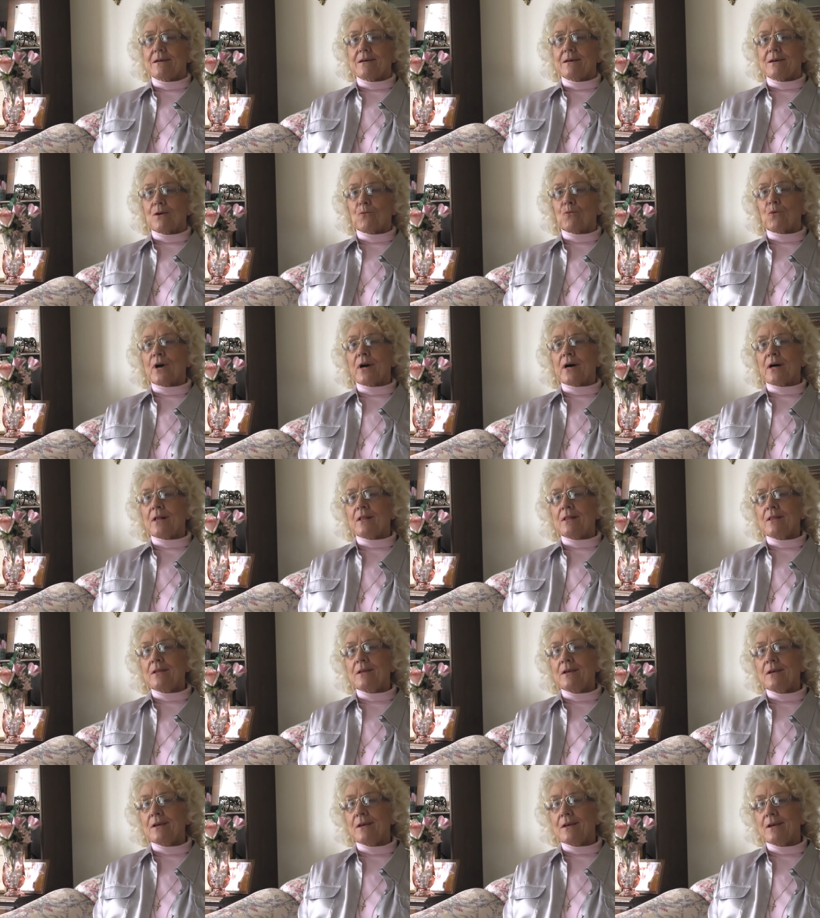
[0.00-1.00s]
Well,
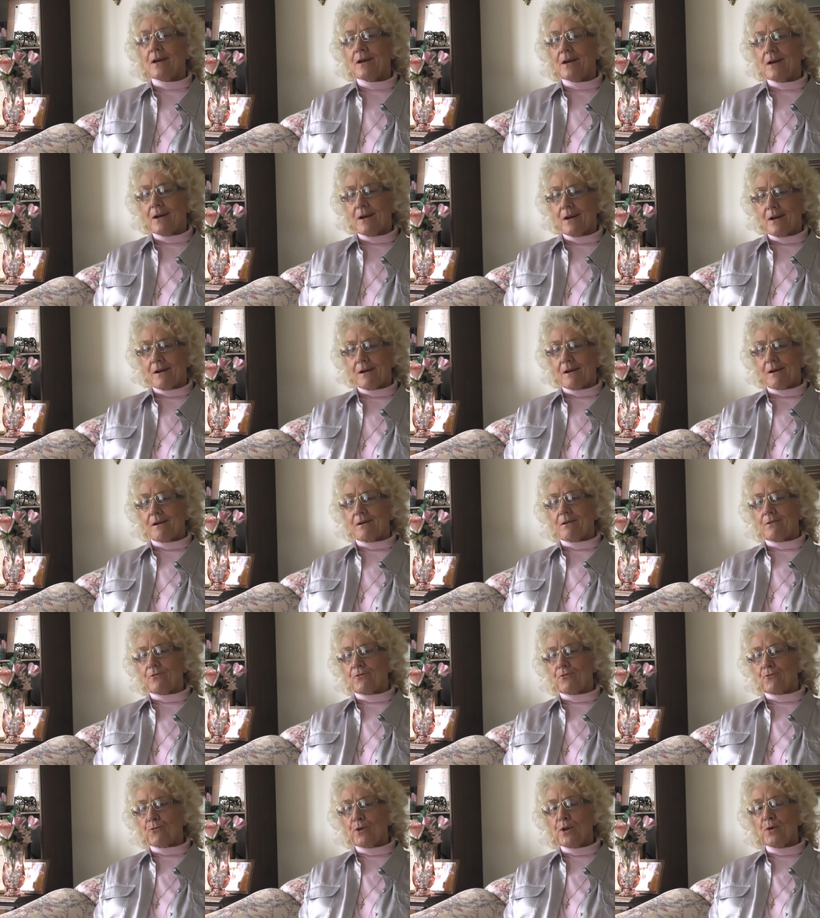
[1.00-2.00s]

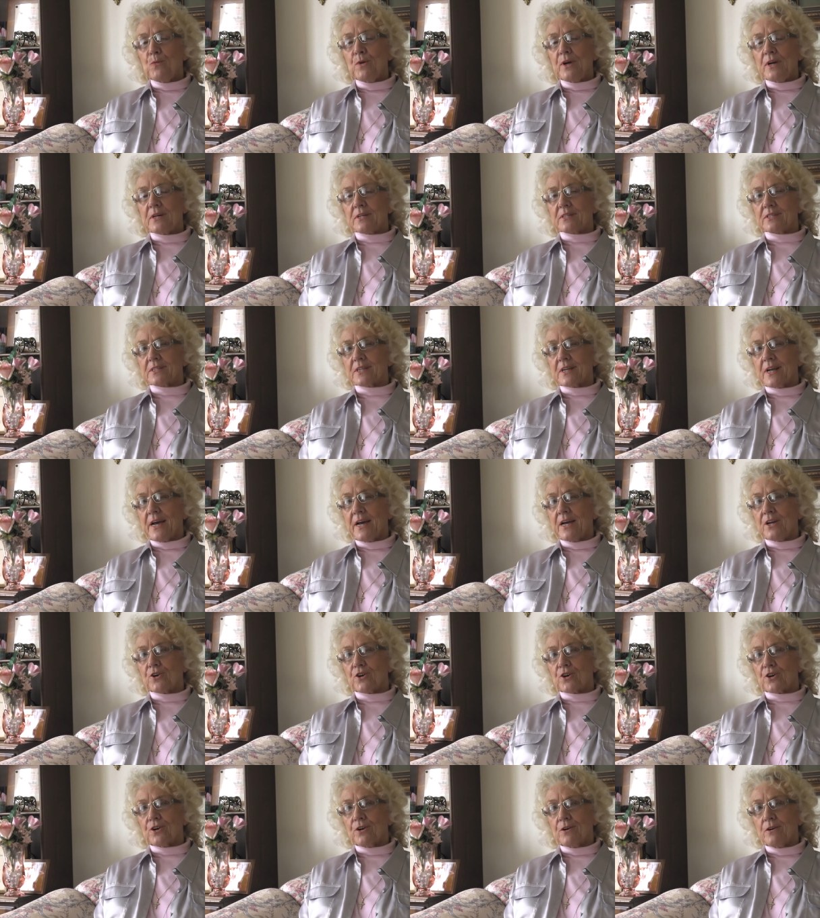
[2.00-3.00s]
three weeks
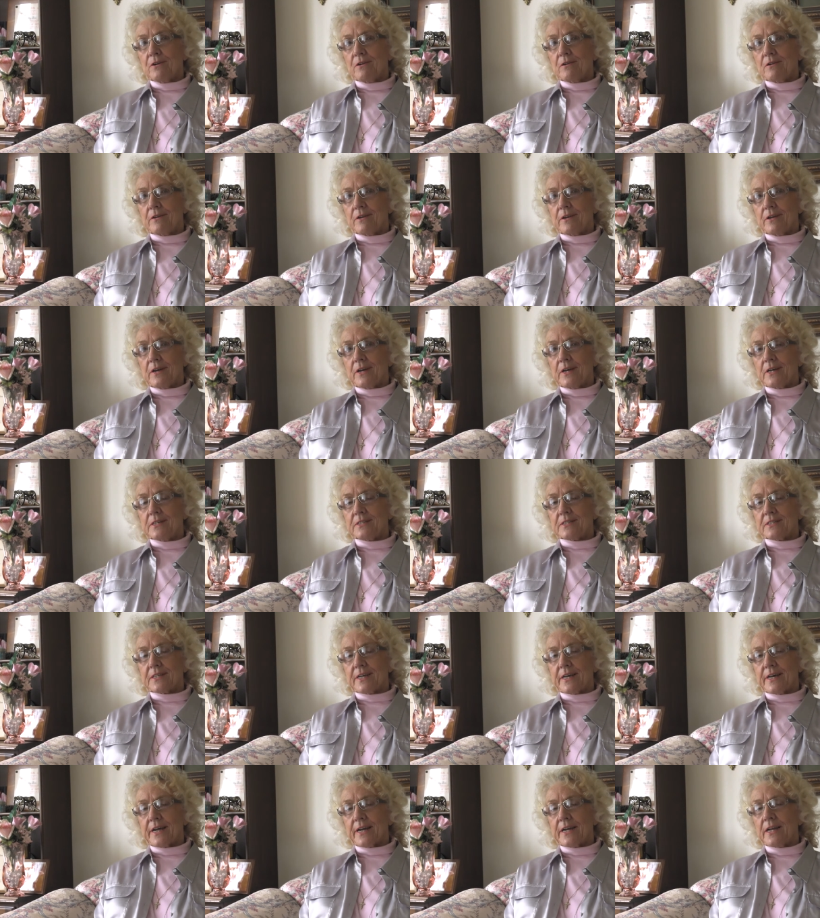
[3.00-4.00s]
later, he
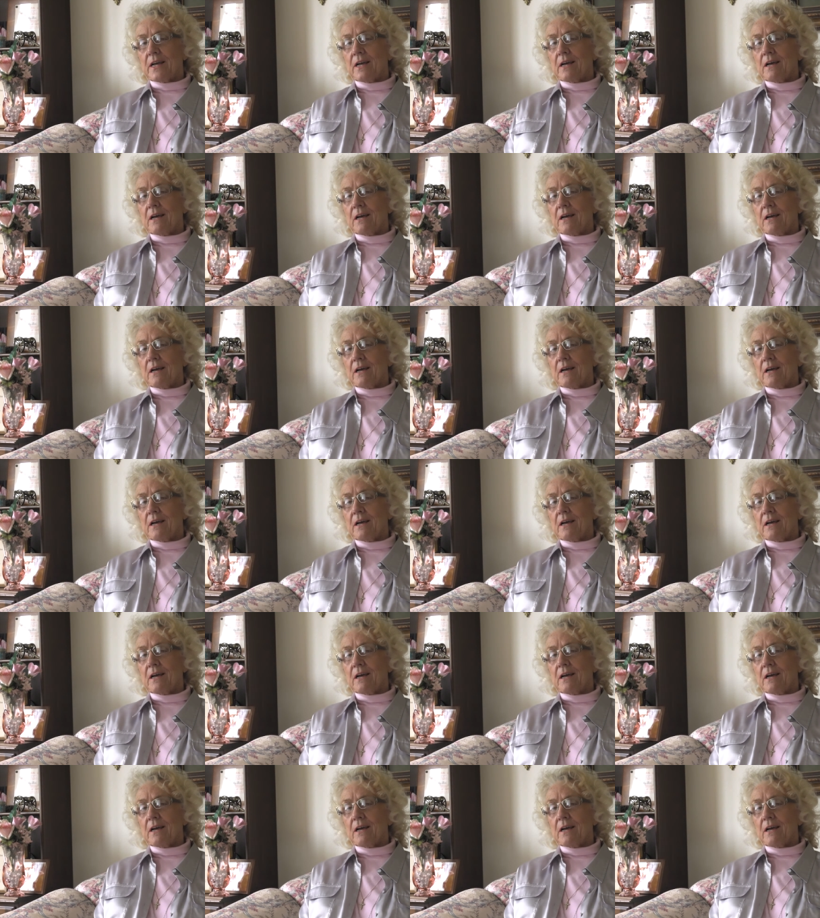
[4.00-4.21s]
said,